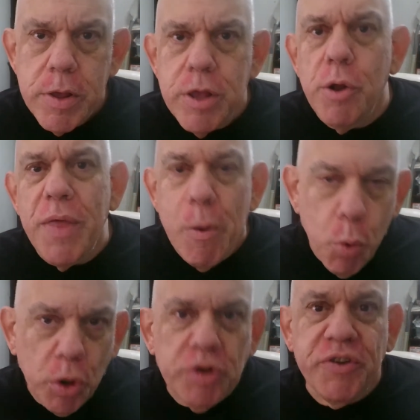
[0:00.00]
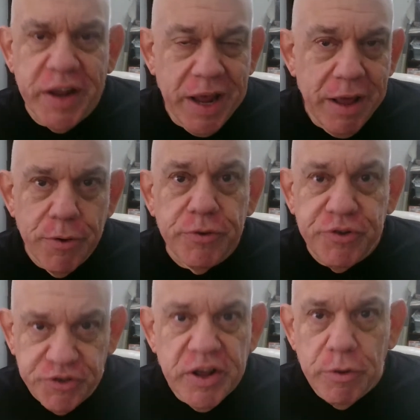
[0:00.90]
They work together
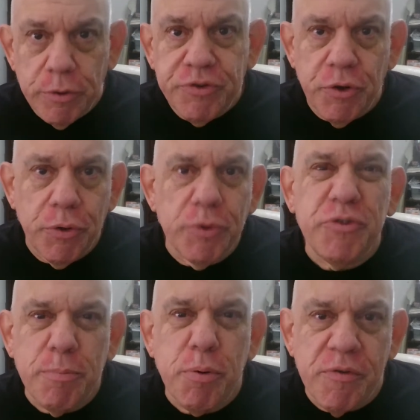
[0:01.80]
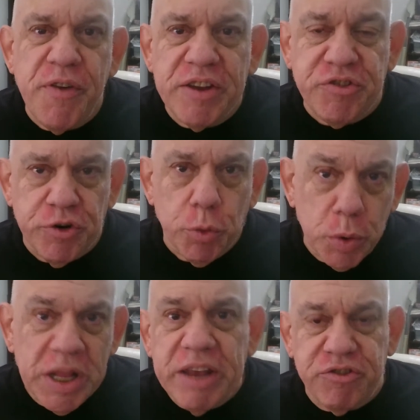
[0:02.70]
still, so there's a professional
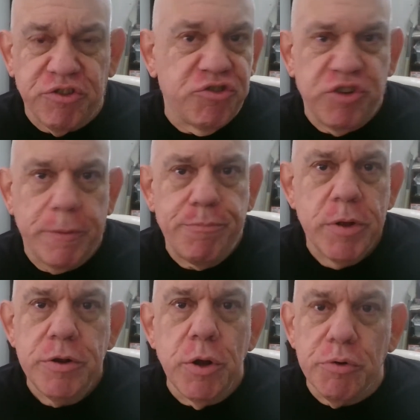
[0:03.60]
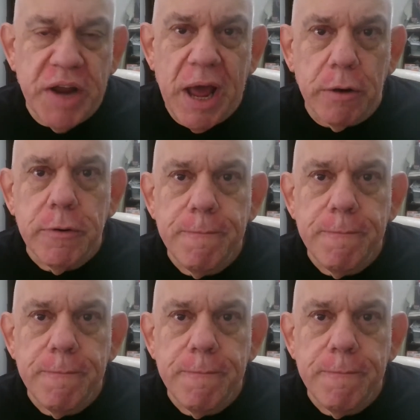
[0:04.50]
relationship, no doubt.